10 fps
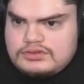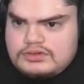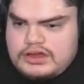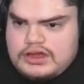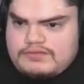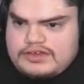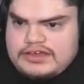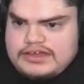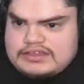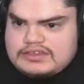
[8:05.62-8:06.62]
Love
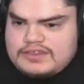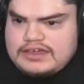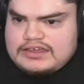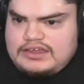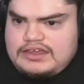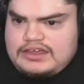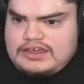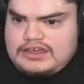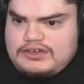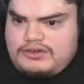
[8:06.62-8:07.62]
it. Thank
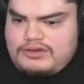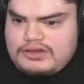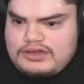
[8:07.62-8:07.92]
you.